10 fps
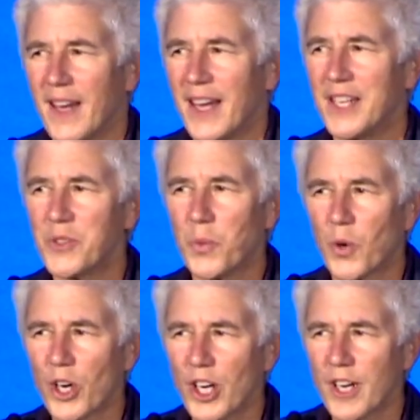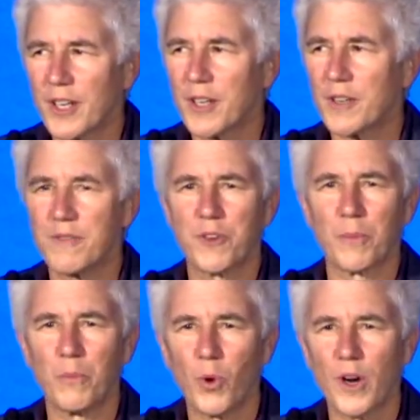His work for
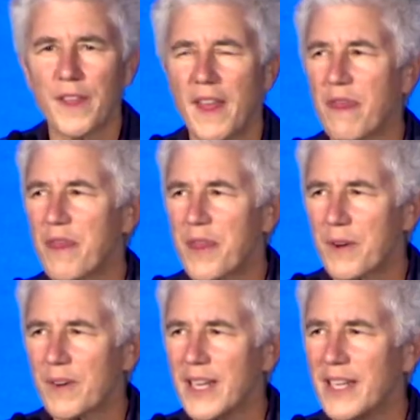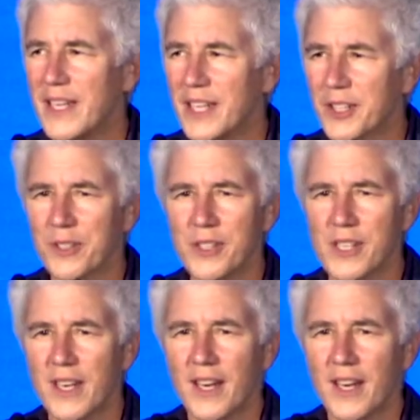more than 30 years